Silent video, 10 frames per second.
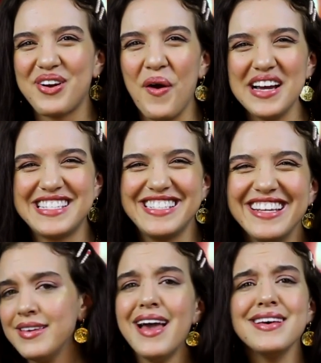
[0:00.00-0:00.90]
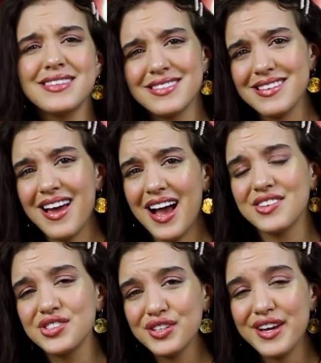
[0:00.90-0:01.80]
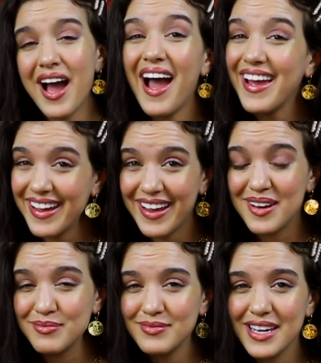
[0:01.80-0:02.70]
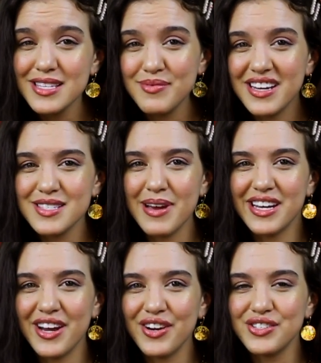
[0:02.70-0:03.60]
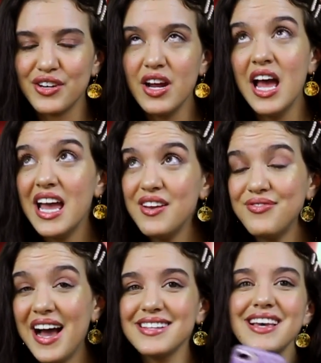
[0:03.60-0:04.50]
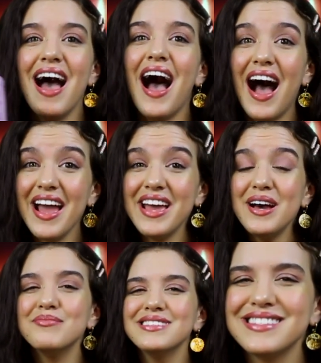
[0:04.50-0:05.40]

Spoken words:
of question? Yes, actually, I am as mean as my character. In fact, I am